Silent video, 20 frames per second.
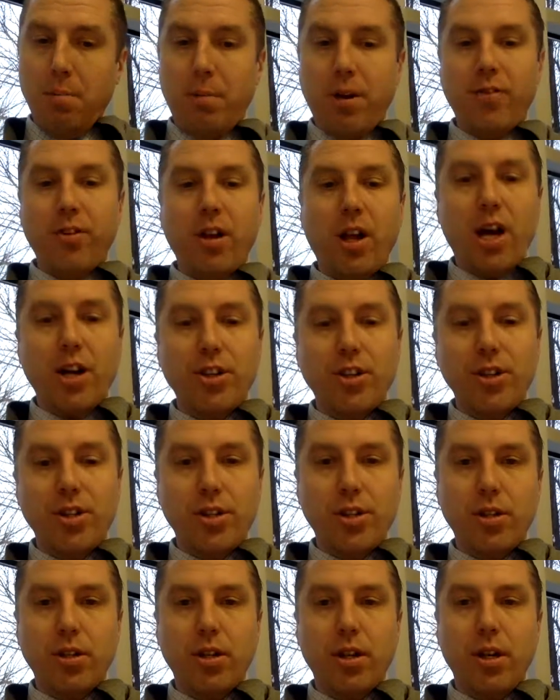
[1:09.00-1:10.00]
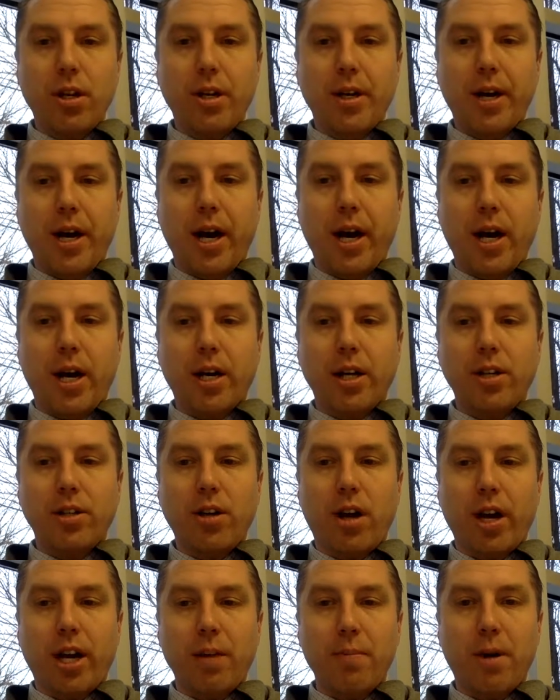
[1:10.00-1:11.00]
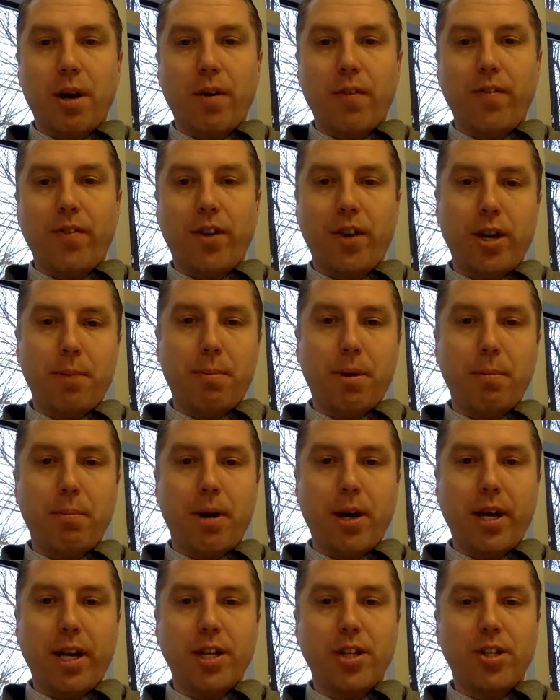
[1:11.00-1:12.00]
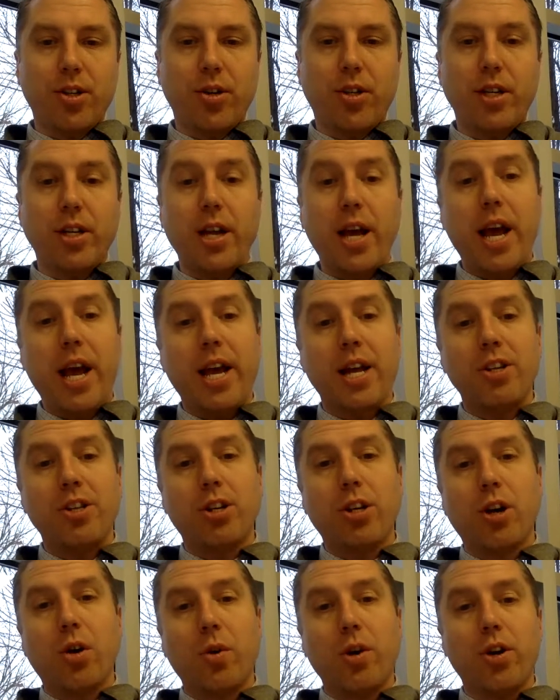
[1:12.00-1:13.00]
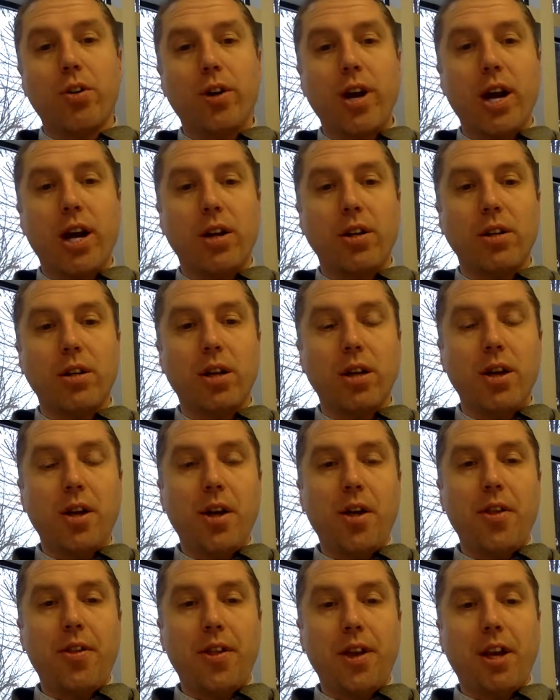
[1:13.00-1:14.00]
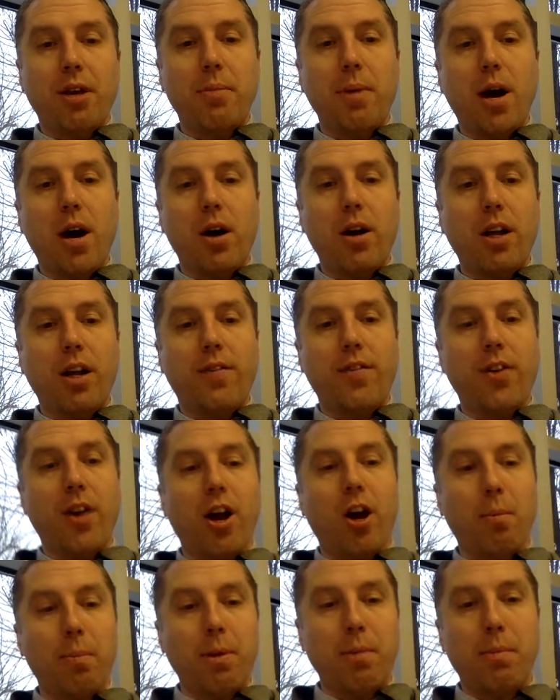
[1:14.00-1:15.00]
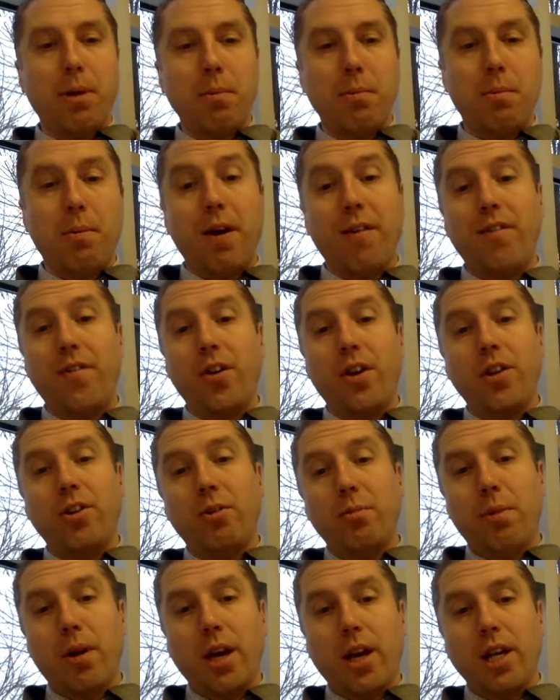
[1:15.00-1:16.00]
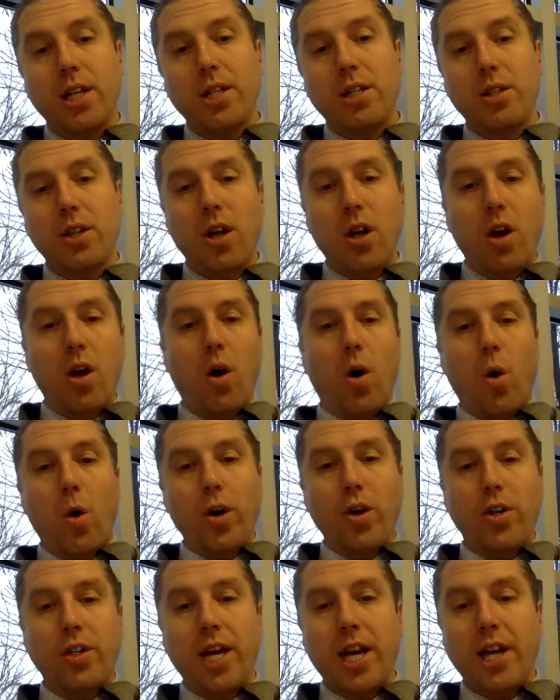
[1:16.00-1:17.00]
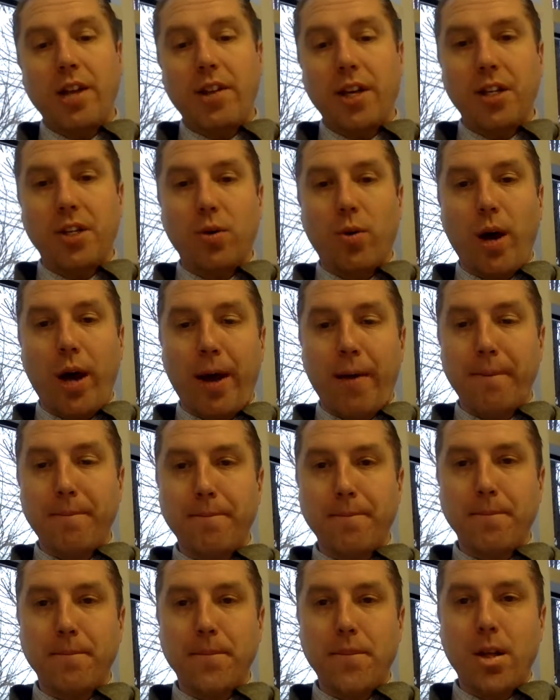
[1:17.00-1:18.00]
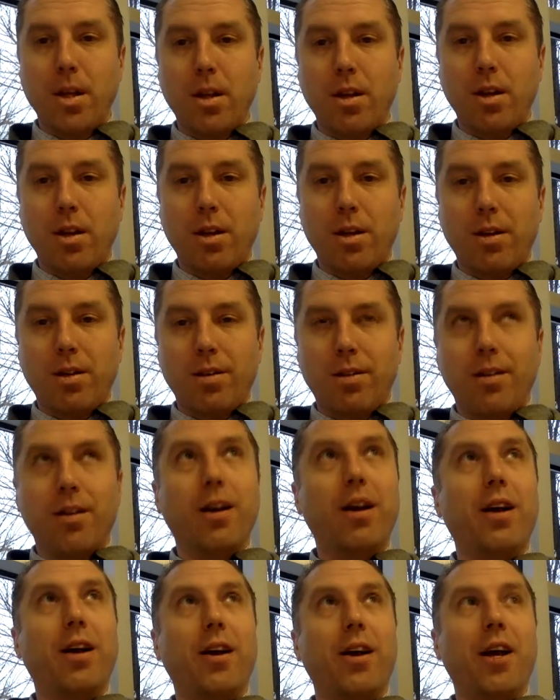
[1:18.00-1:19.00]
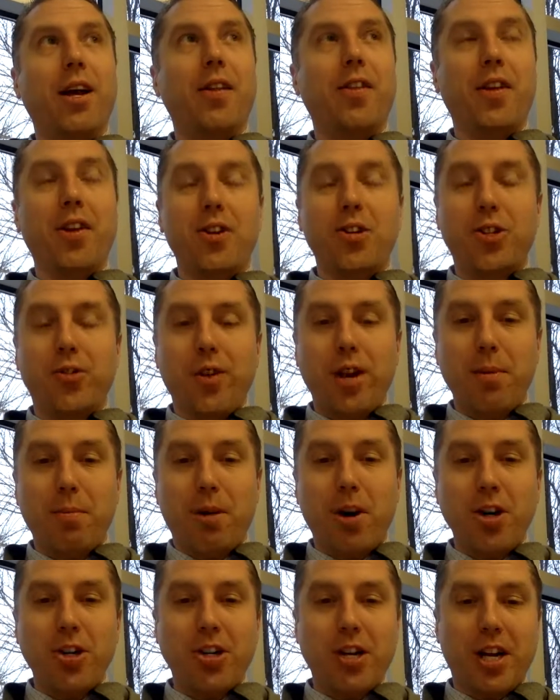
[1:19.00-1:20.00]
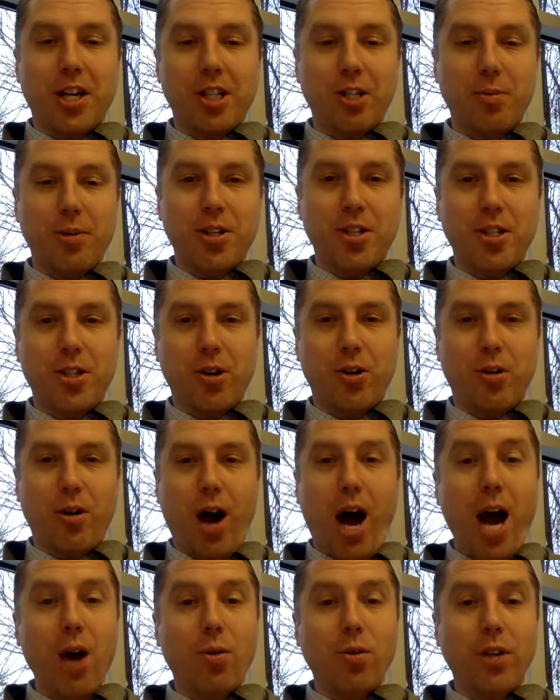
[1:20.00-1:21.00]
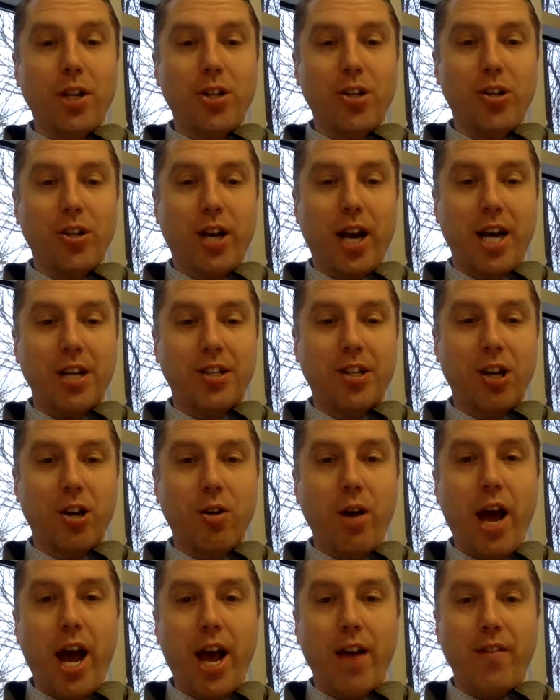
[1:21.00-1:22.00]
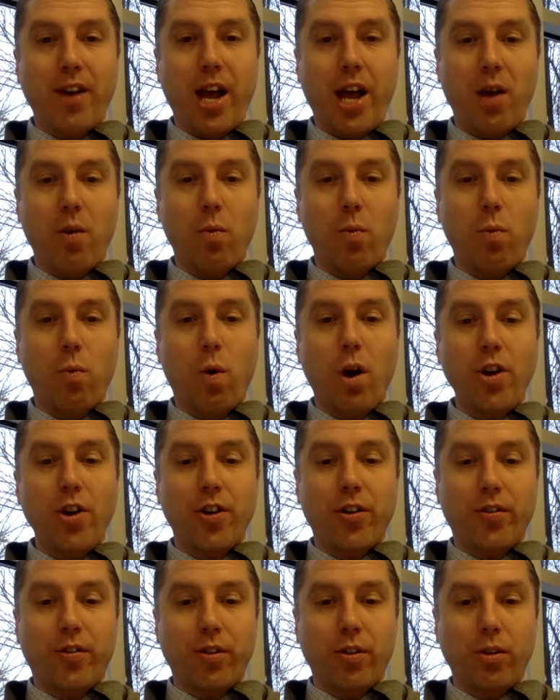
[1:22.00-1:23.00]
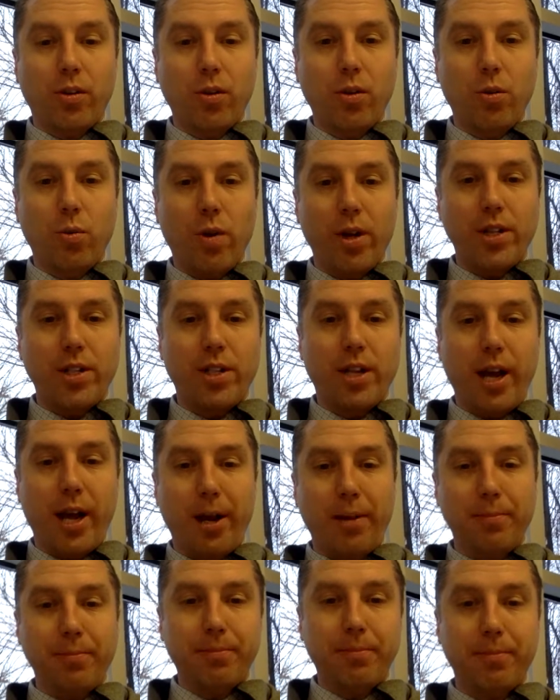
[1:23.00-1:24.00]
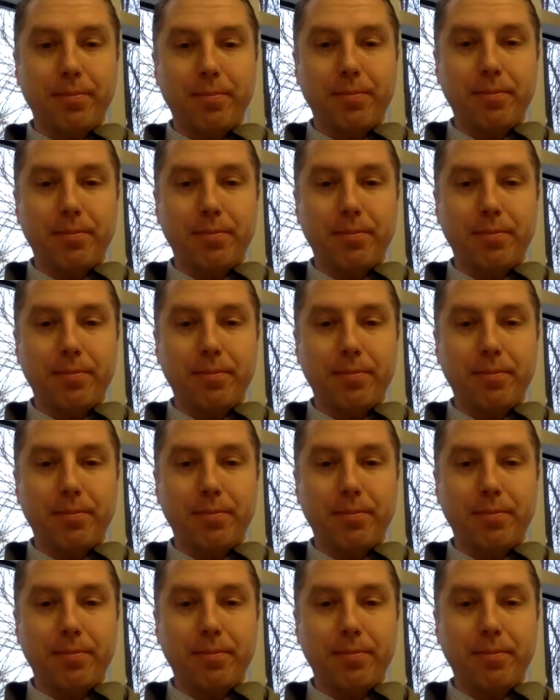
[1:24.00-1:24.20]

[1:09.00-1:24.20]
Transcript: Beaver Lodges uh, and talking about filling up our buckets. So today, as you're going around, think about if you're helping people by filling their buckets or you're taking things away. And there's the Ray Marsh announcement, so I will let you guys go. Have a wonderful Wednesday.